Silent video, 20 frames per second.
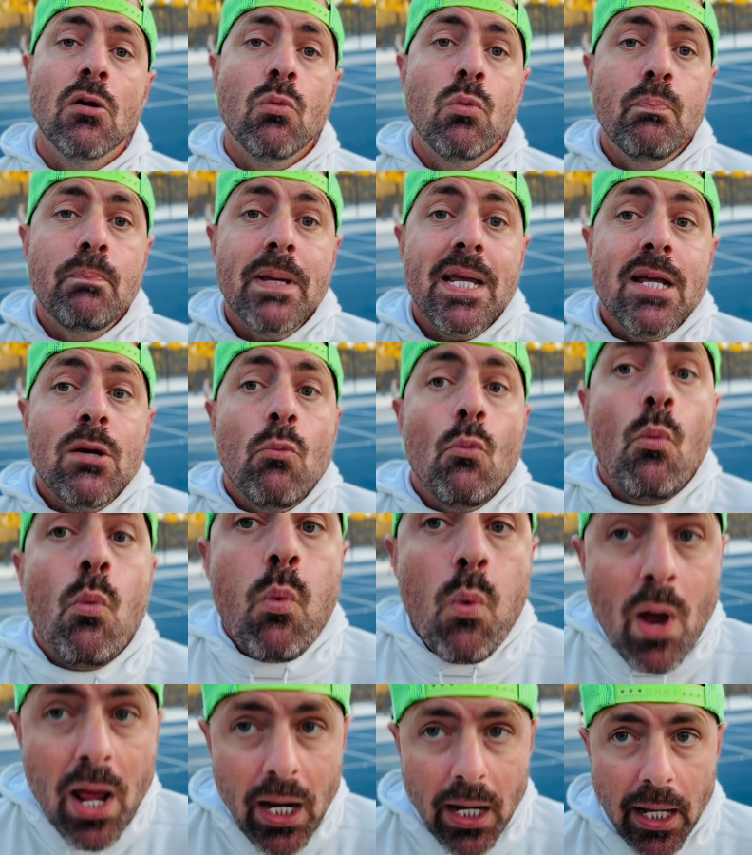being
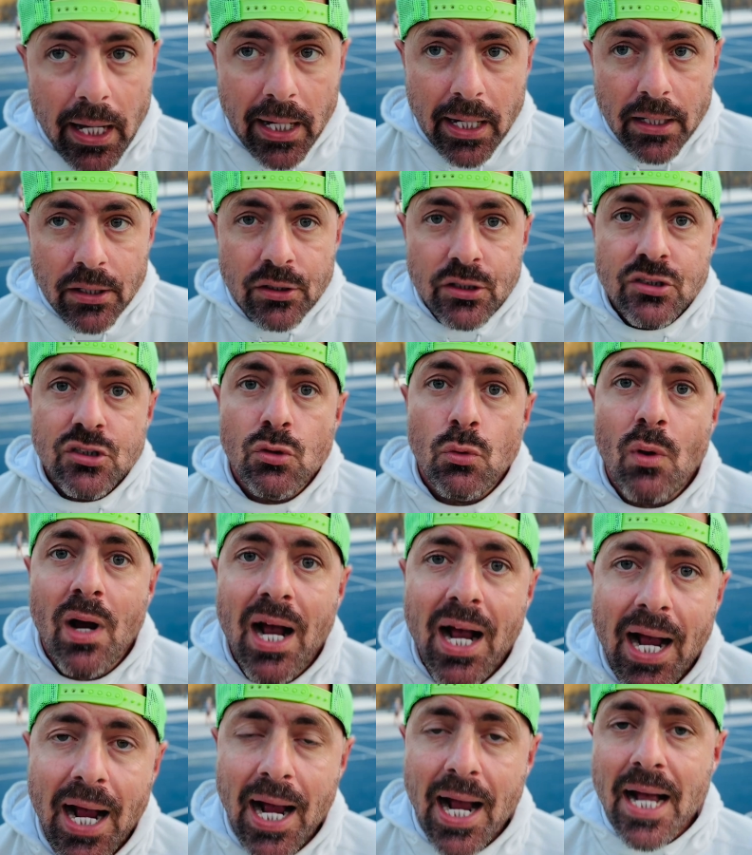willing to
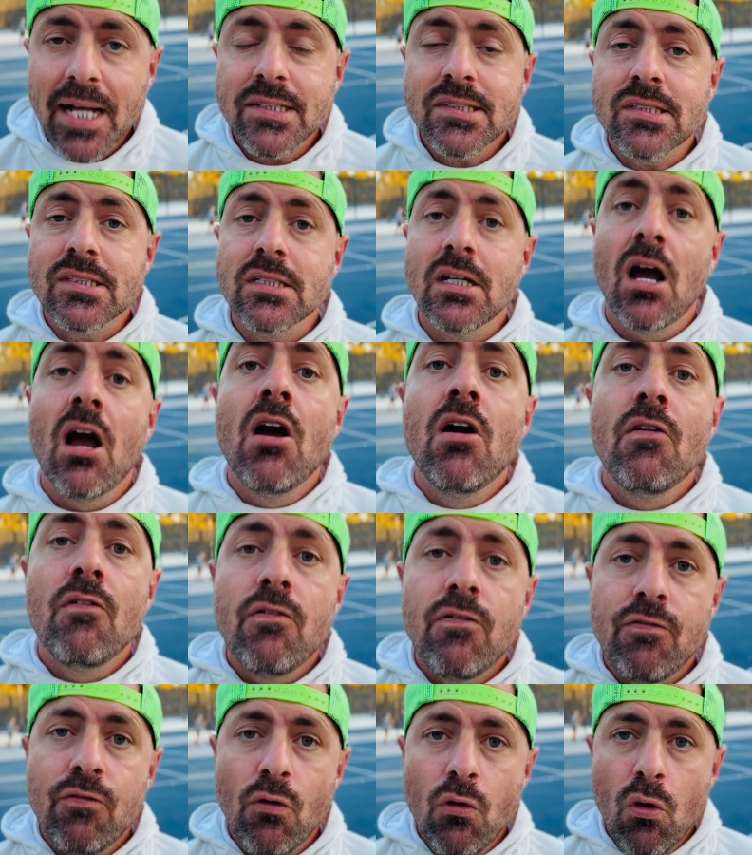ask
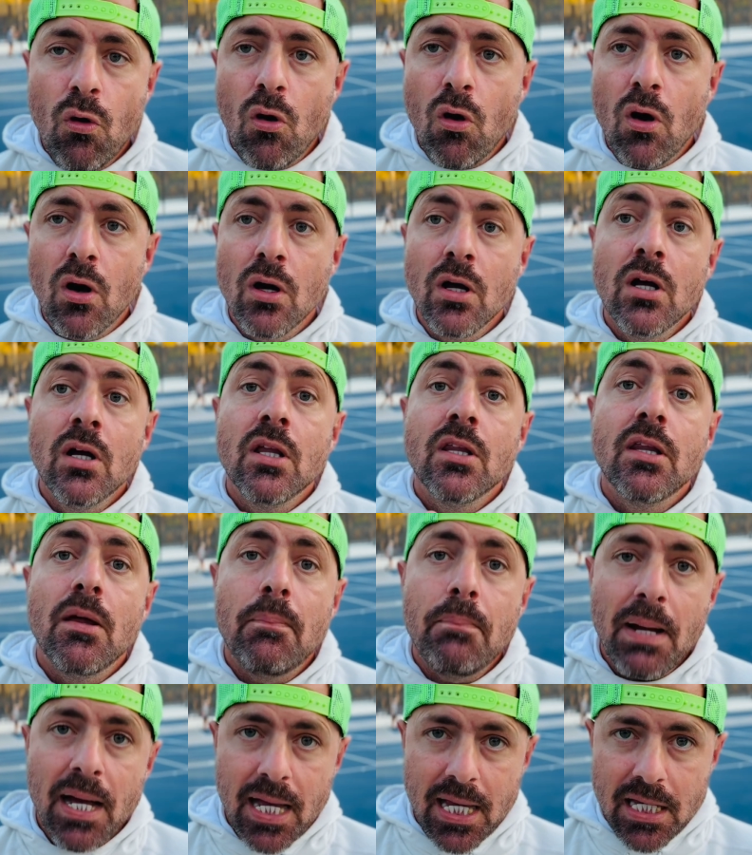for the
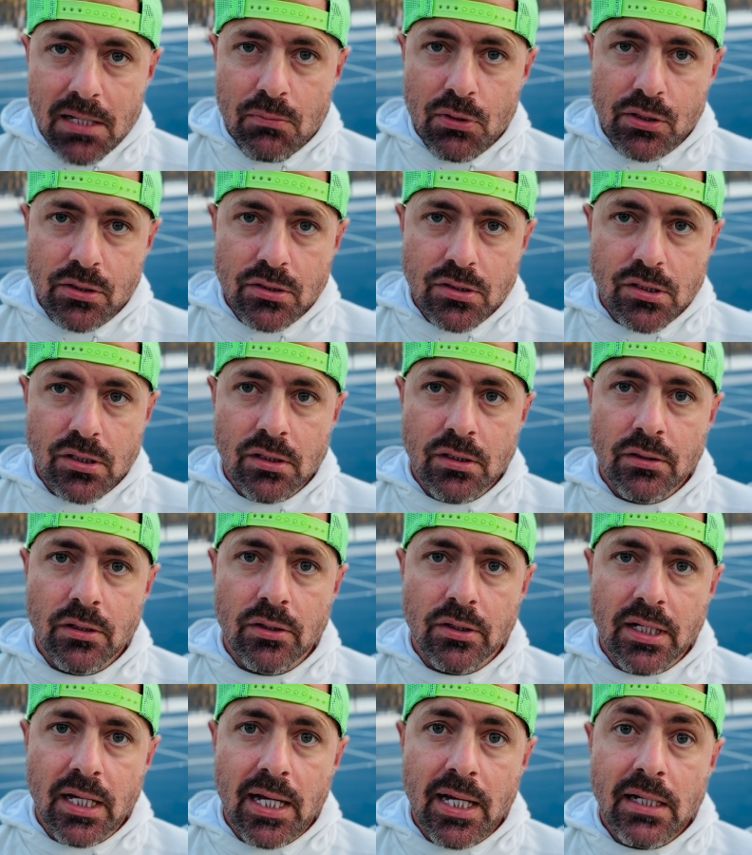payment,
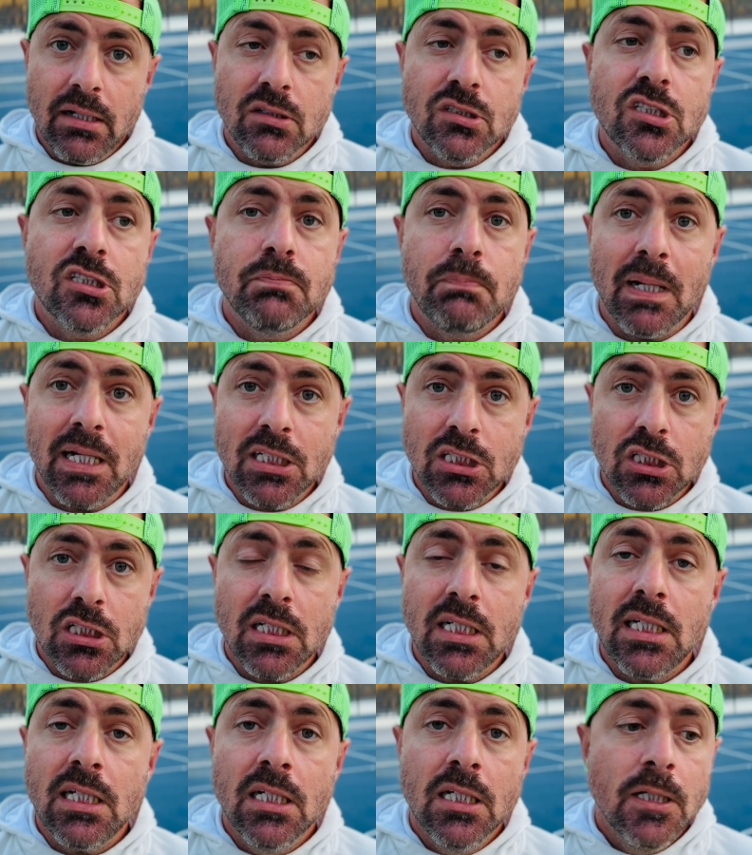okay?
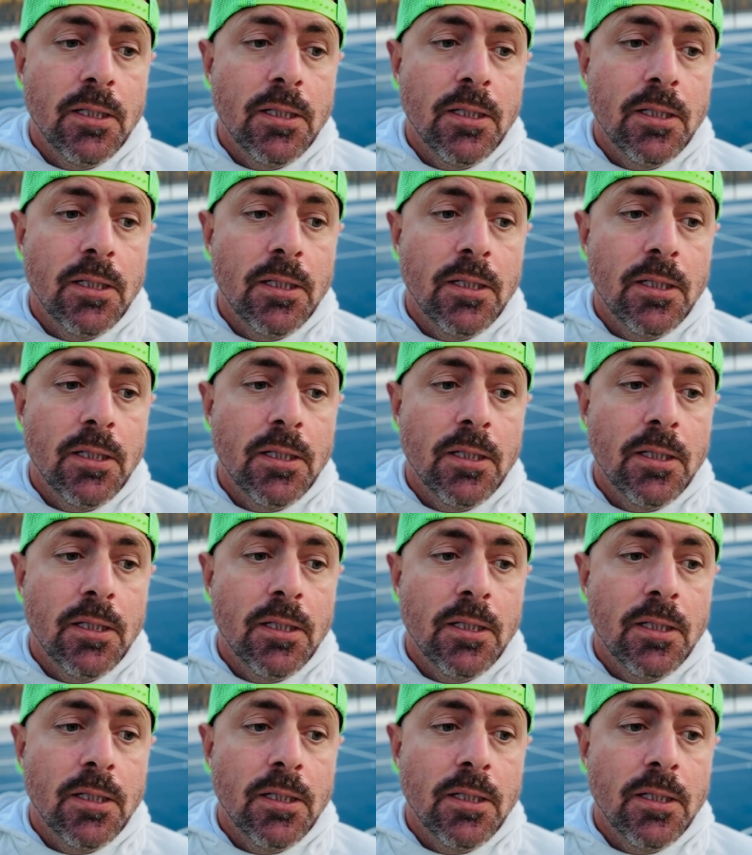Especially,